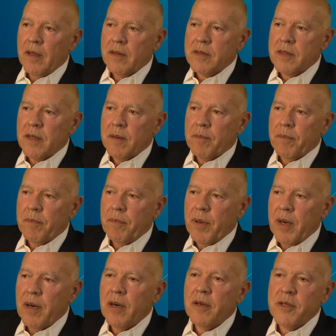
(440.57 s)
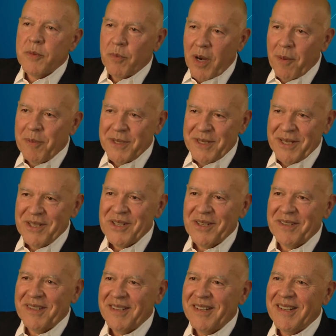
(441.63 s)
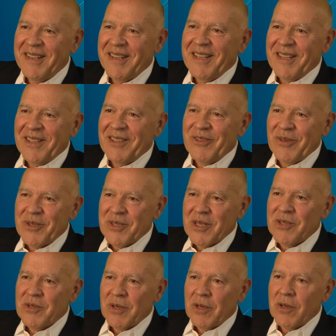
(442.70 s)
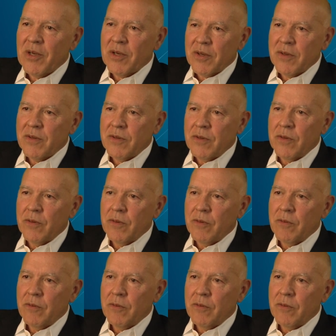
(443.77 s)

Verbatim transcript: It's a perilous proposition to essentially look to